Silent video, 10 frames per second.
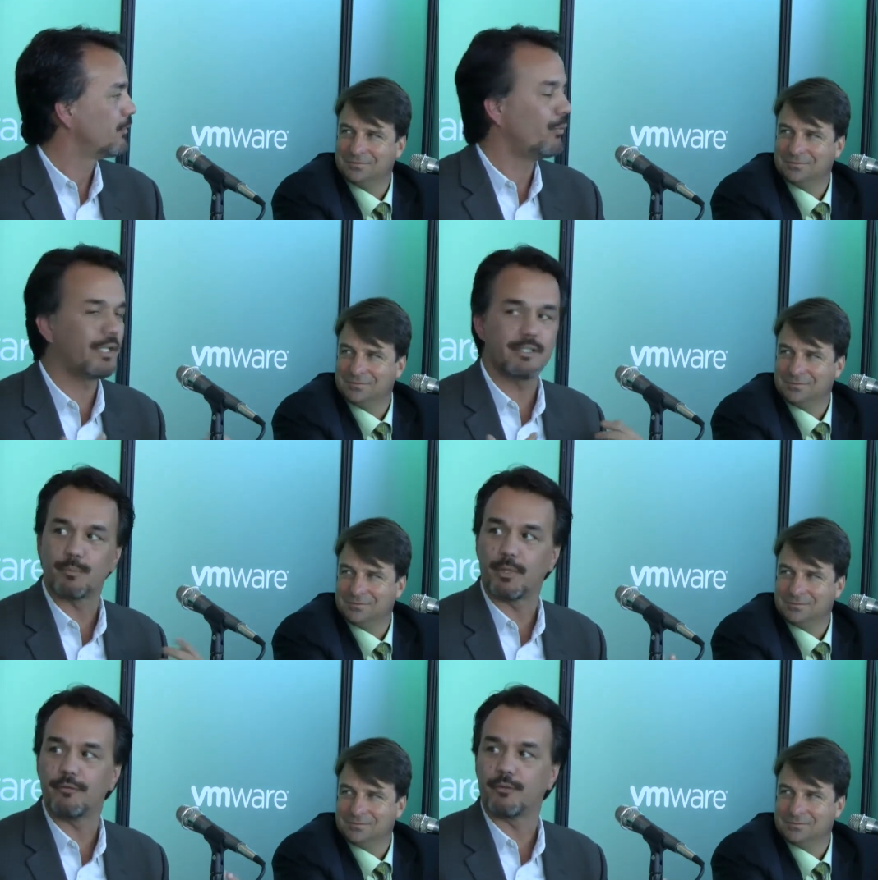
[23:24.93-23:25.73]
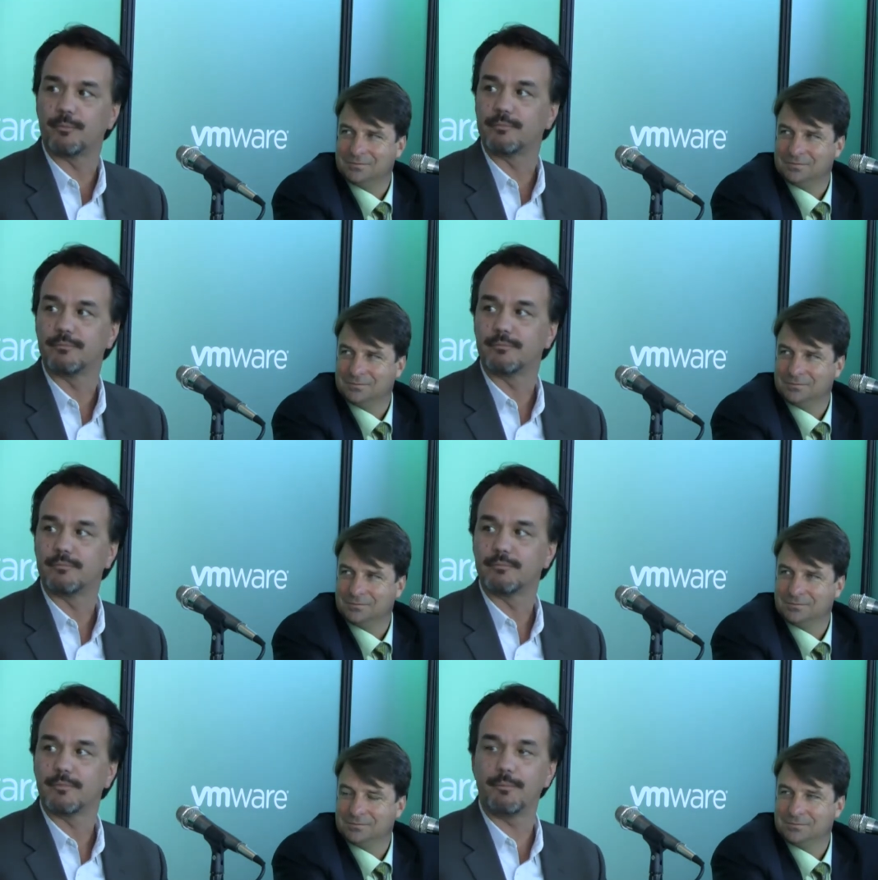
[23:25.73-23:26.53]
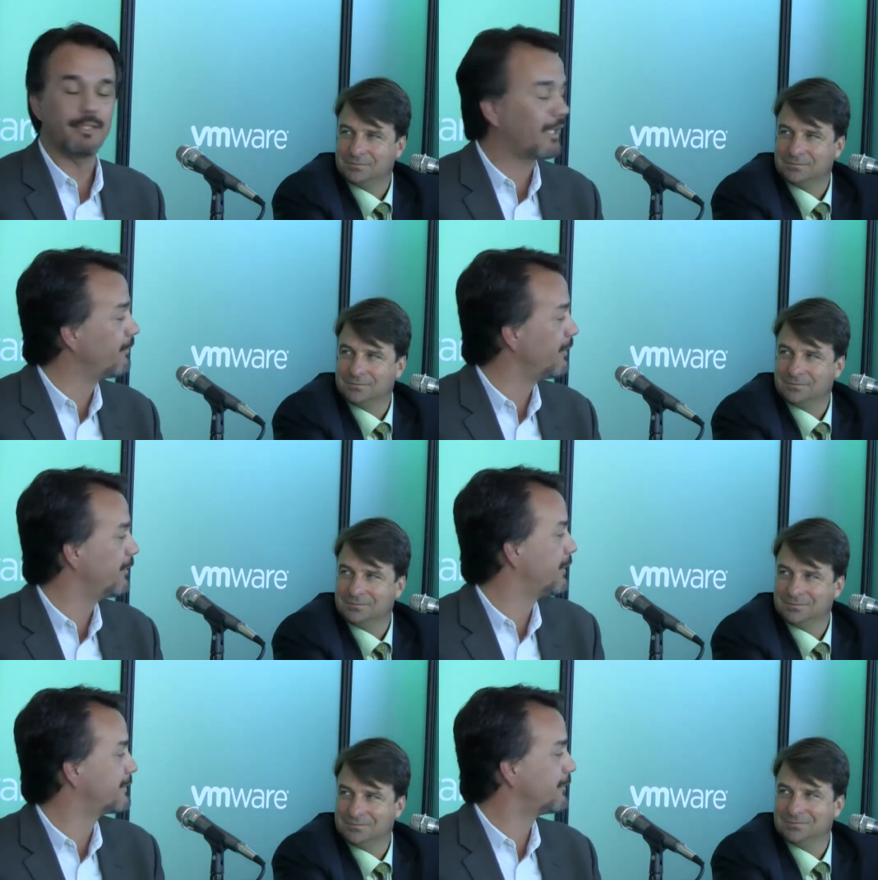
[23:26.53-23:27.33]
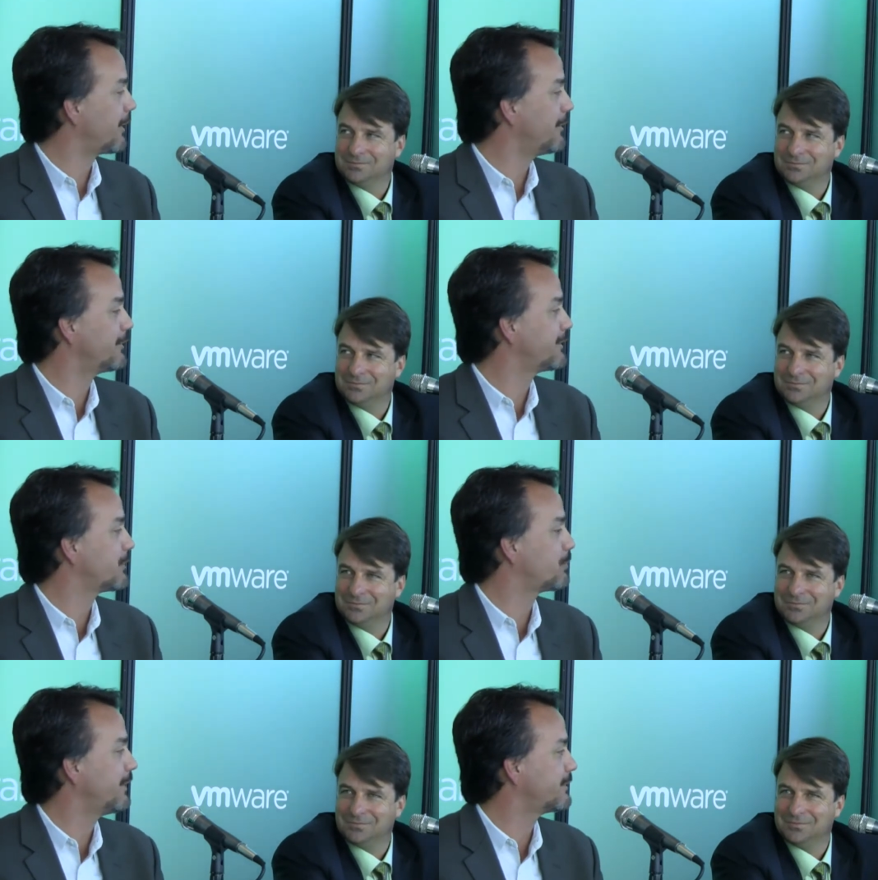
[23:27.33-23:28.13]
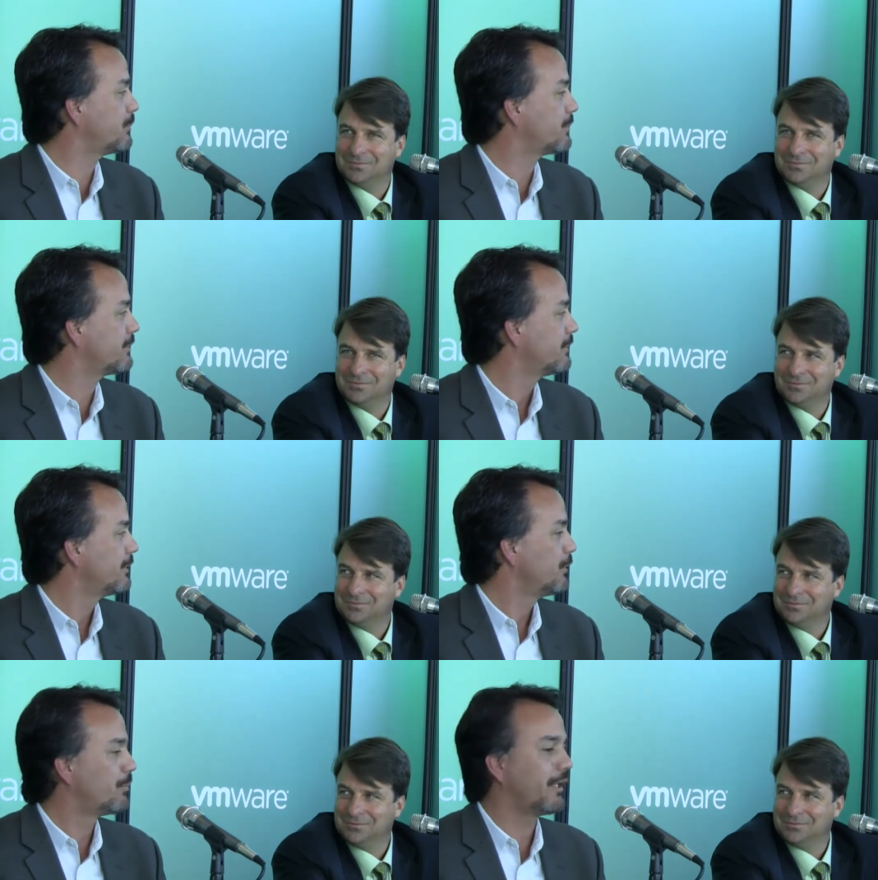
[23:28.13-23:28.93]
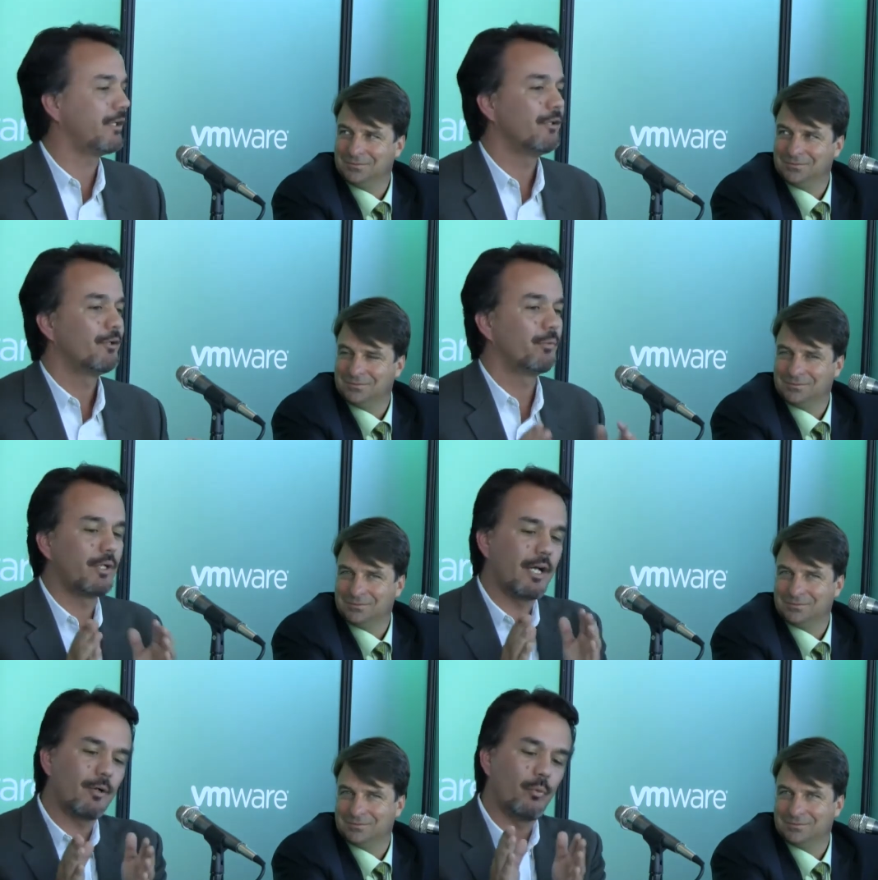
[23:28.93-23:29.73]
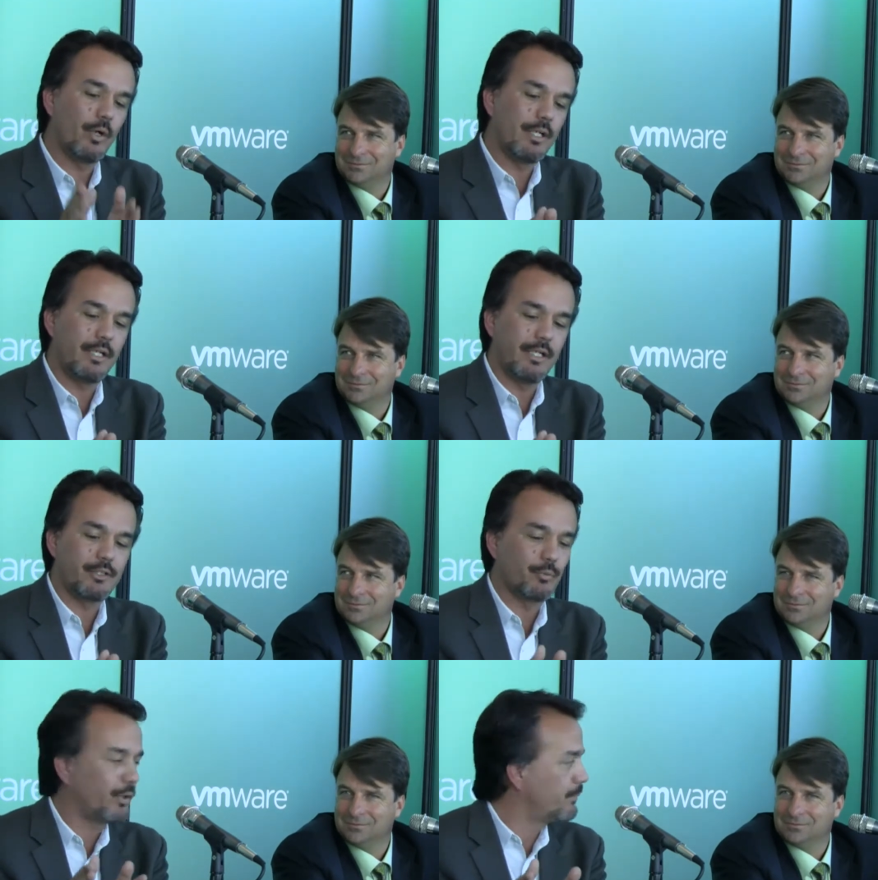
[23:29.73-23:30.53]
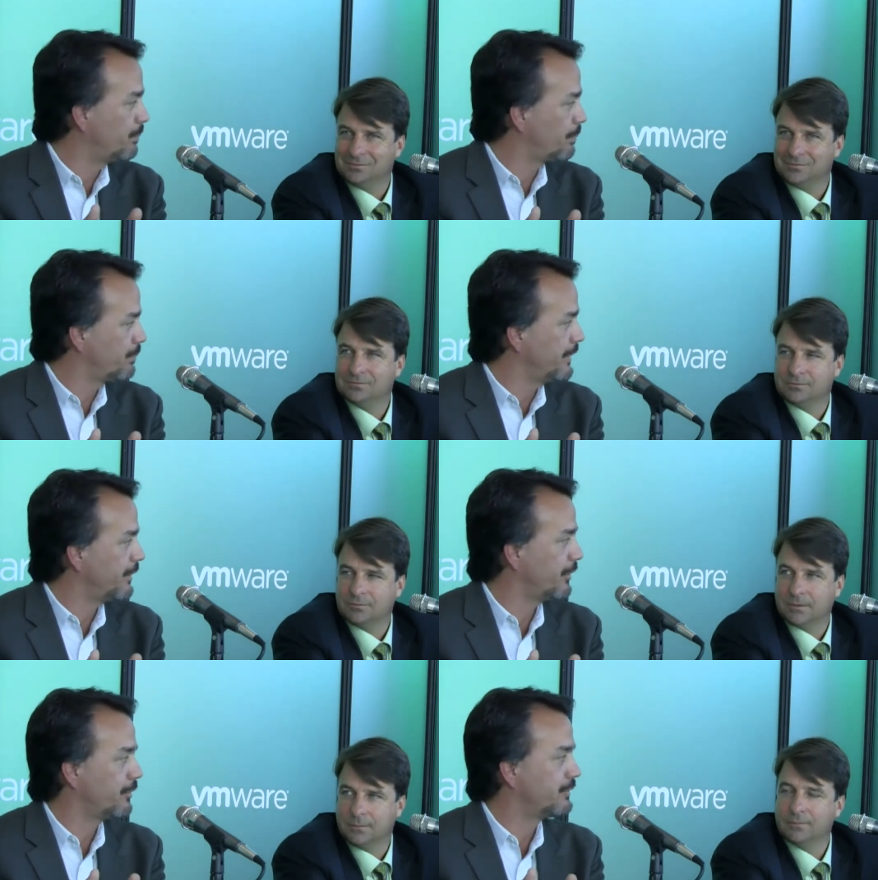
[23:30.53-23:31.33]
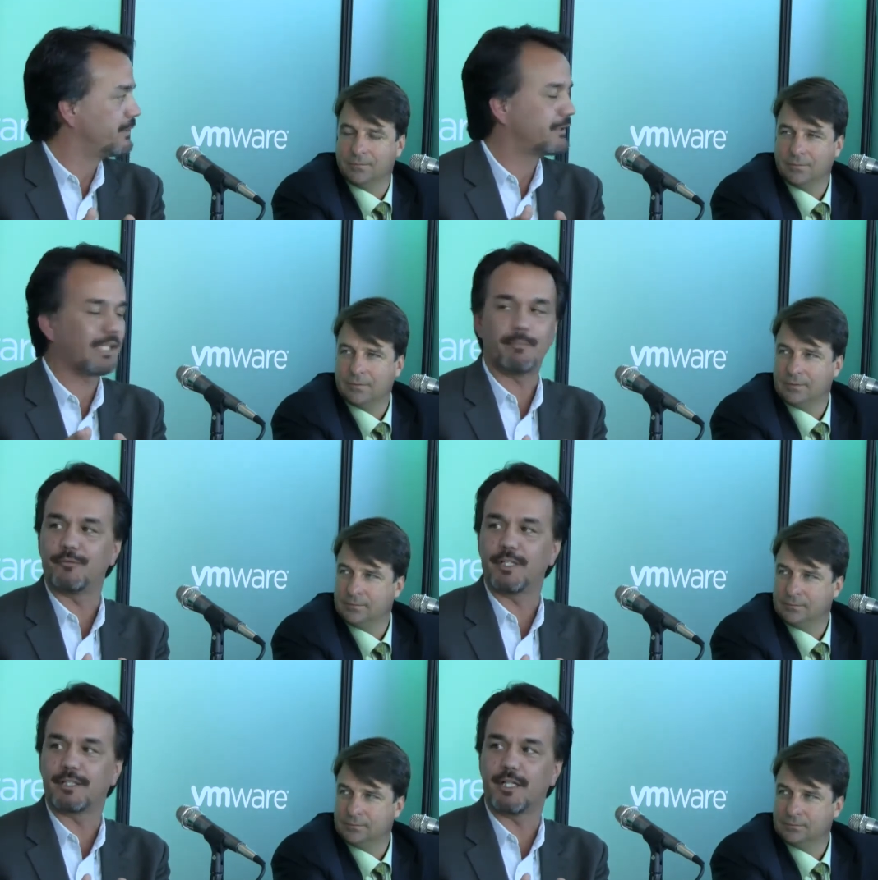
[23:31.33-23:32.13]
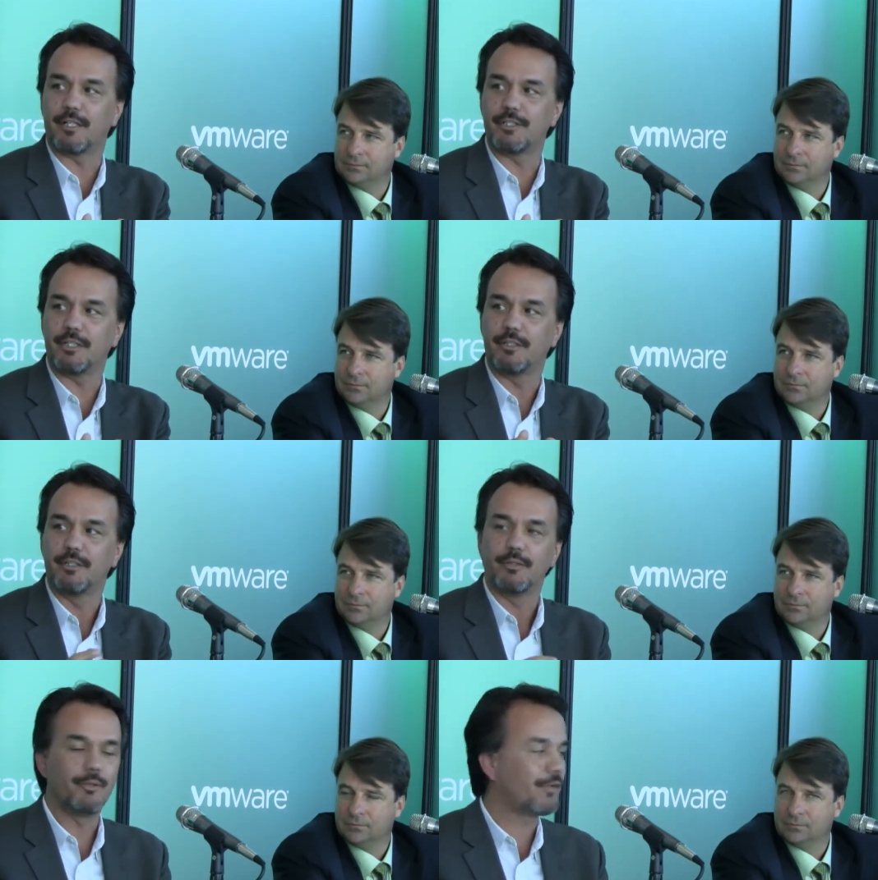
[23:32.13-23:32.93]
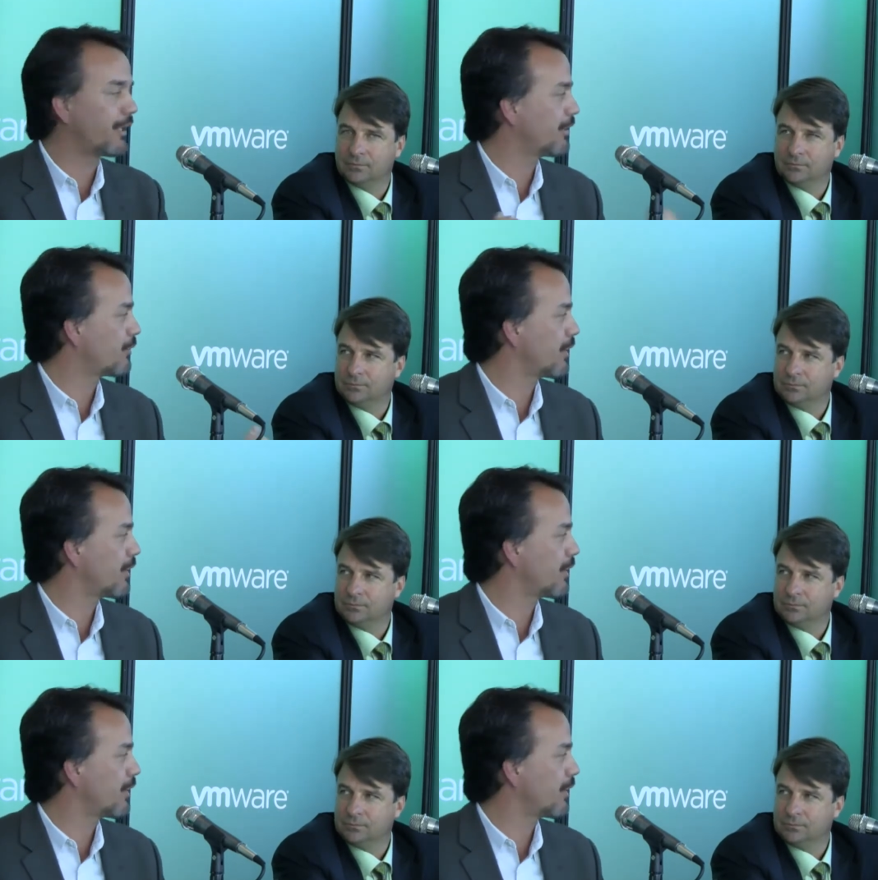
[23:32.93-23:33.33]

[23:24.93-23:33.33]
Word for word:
Speaker 1: we can supply for them. I mean, I, you know, I, sound, I know it sounds pretty simple, but we're not a one niche, one, you know, type of technology. We've got it